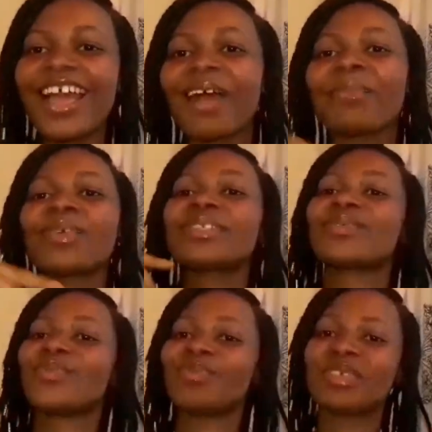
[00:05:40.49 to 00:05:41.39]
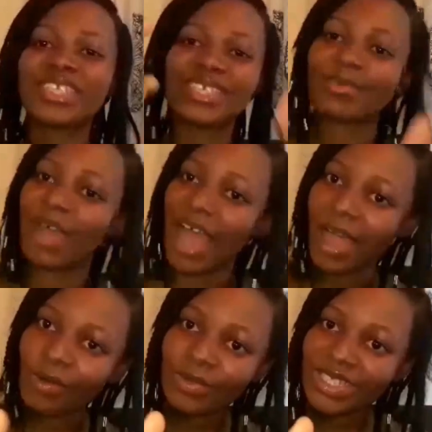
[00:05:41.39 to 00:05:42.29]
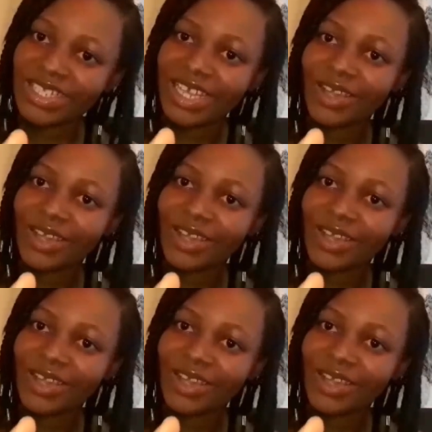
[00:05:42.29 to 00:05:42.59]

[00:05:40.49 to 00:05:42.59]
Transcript: I'm going to read them out,